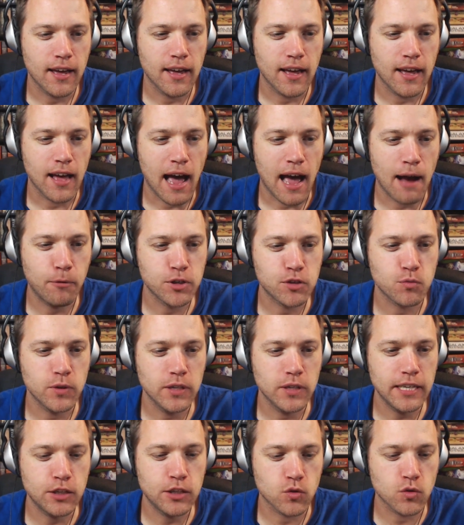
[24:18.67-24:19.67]
I
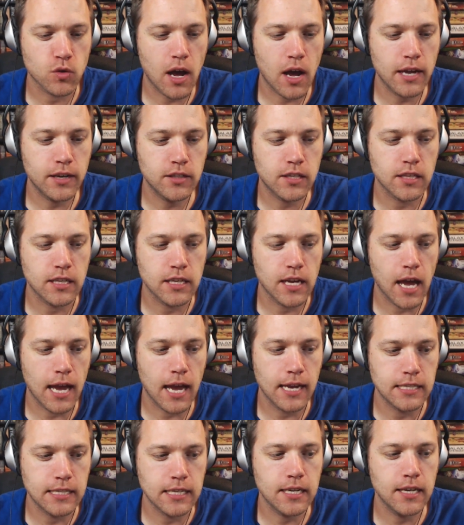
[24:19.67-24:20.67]
was really drawn to
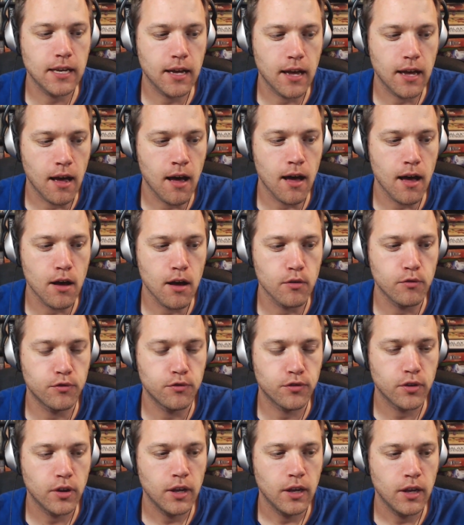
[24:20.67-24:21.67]
the idea
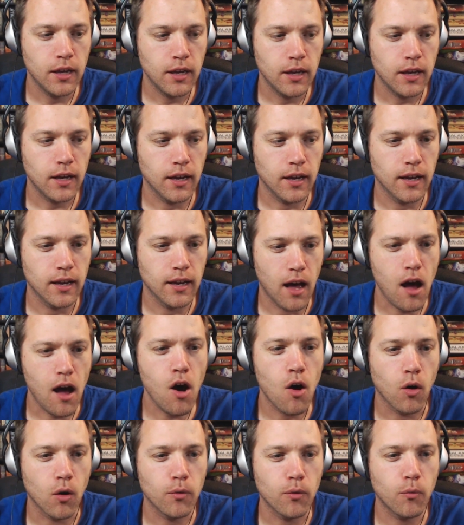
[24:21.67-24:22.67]
of,
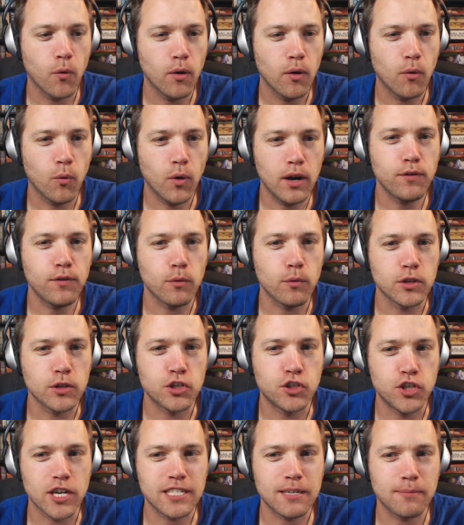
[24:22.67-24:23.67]
what if it
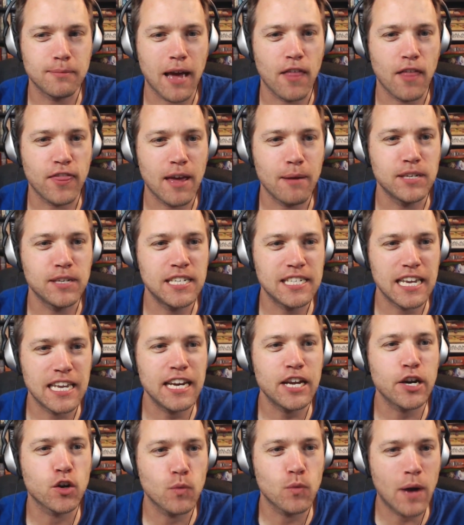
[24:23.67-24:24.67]
was just about them
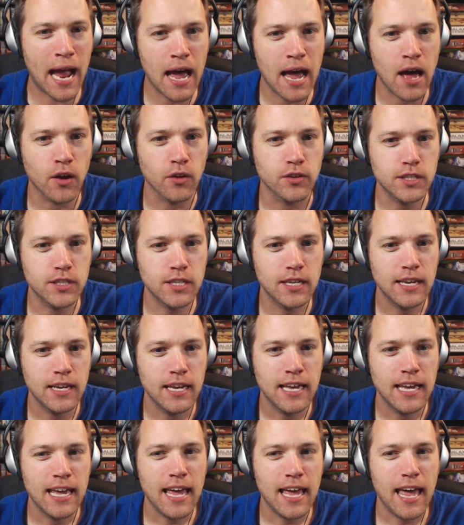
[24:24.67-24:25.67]
sitting around
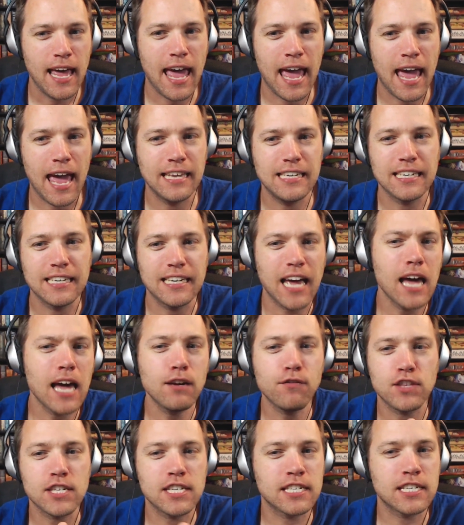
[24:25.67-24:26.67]
and in
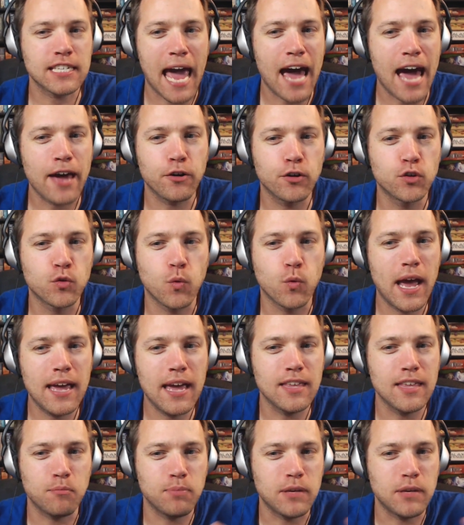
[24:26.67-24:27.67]
kind of the scattered
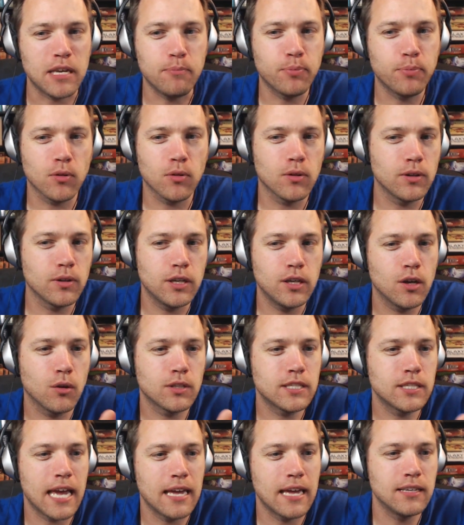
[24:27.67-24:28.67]
way that people, you
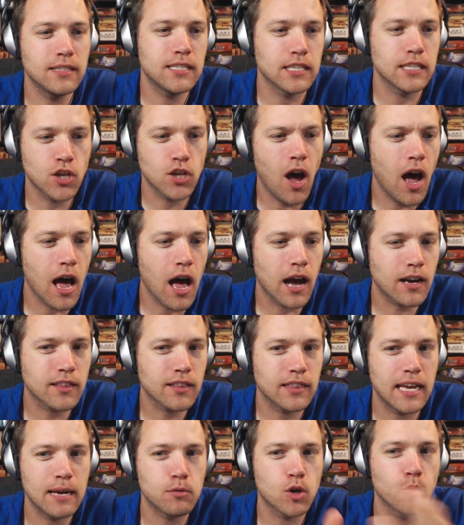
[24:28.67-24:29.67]
know, tend to
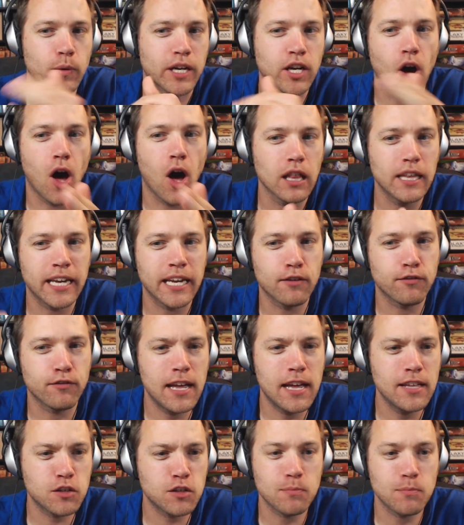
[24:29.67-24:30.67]
talk, they were recalling
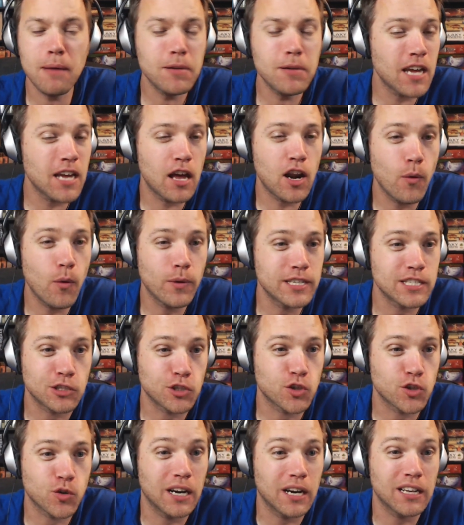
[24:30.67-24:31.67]
events, maybe not
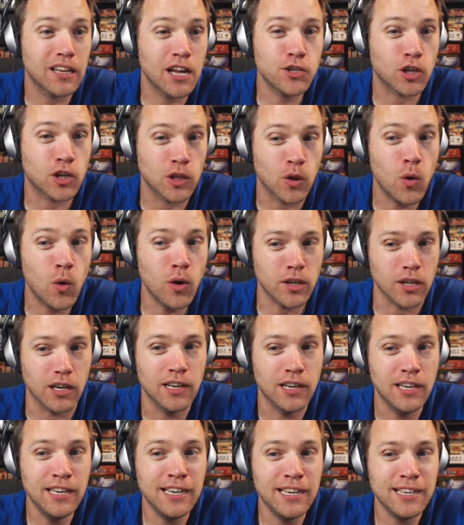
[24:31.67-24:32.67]
always in chronological
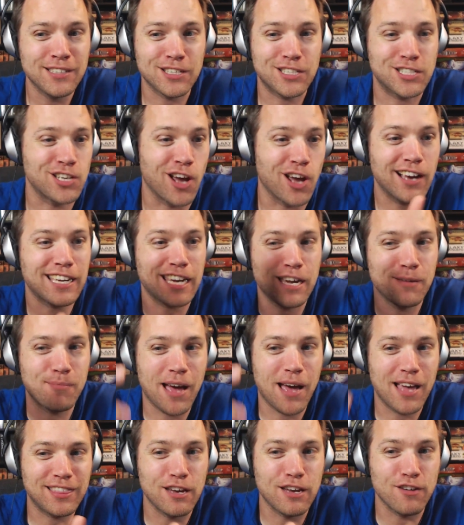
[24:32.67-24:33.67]
order, just
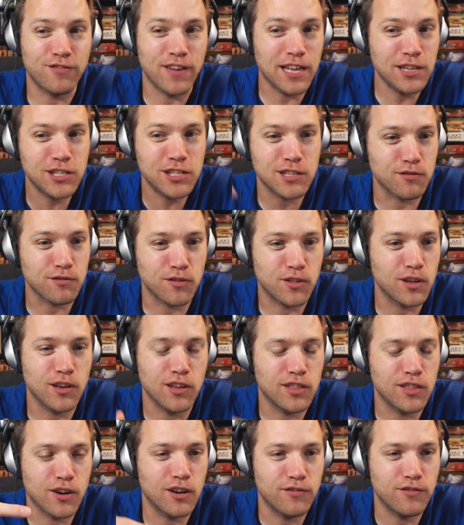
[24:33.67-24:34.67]
talking about the events of
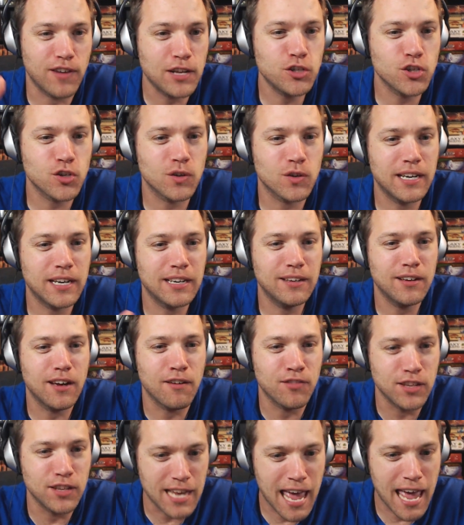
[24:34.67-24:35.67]
their
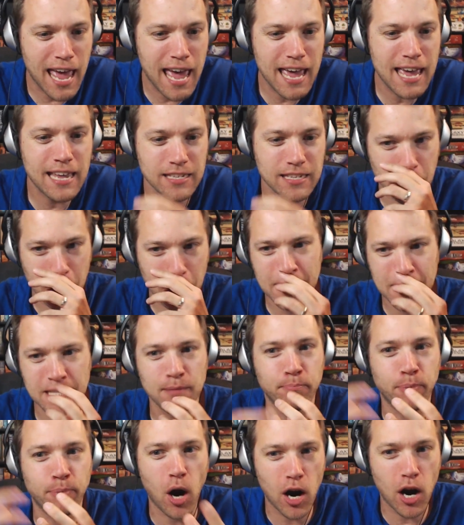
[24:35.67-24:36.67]
adventuring of the day as
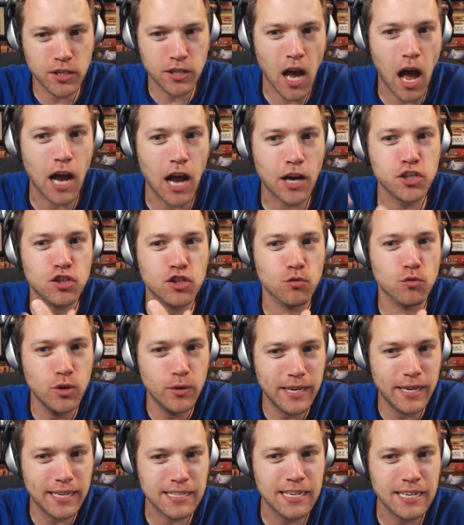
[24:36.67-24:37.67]
the bard talks
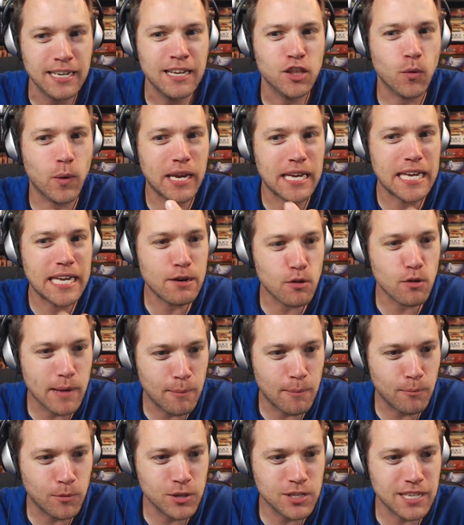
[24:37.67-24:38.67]
through it the way he
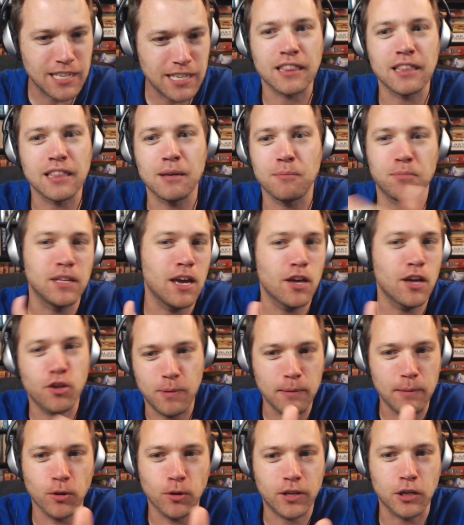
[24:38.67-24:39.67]
remembers it, and the
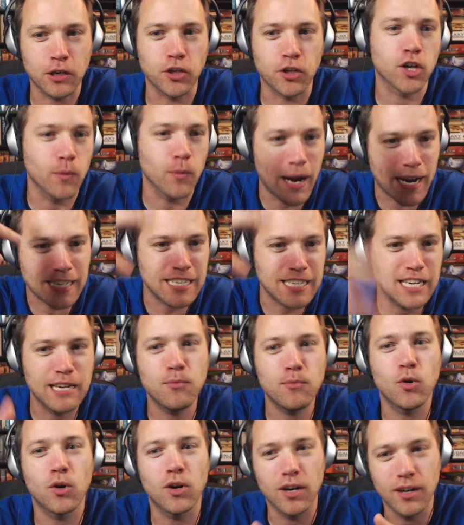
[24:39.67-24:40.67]
other people can correct
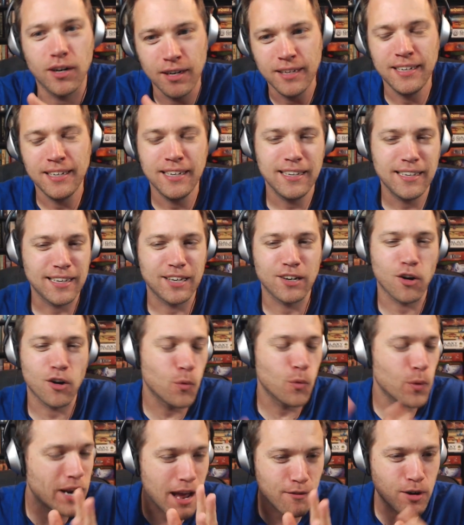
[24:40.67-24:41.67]
him or, you
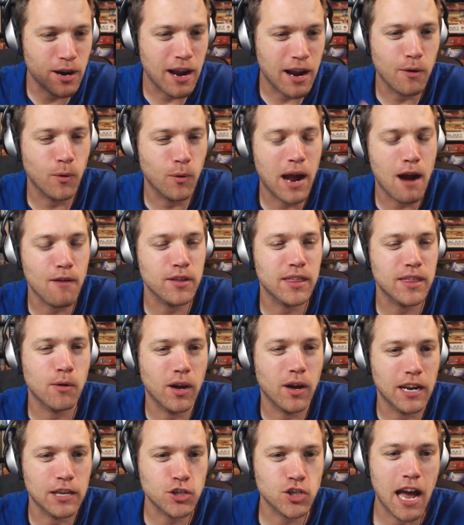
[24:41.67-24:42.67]
know, or whatever, however
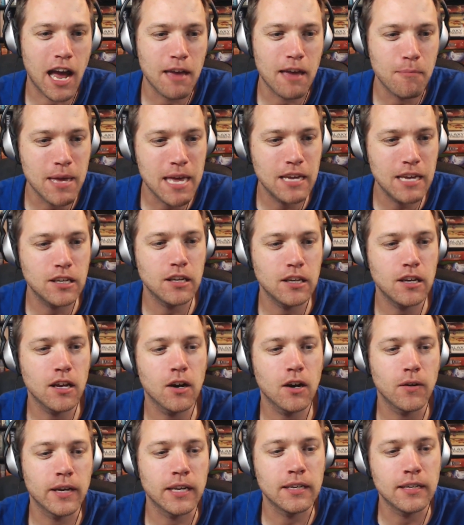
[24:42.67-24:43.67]
they want to chime in, you
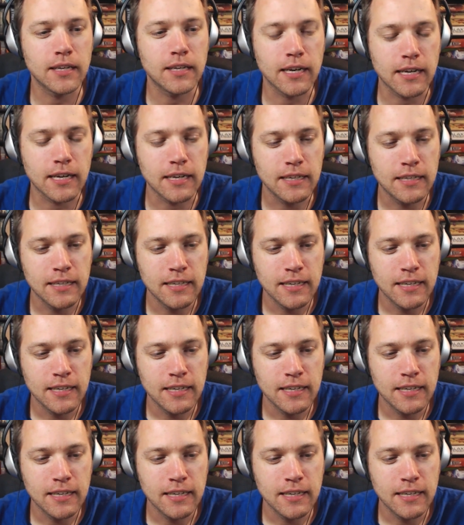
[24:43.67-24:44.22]
know, and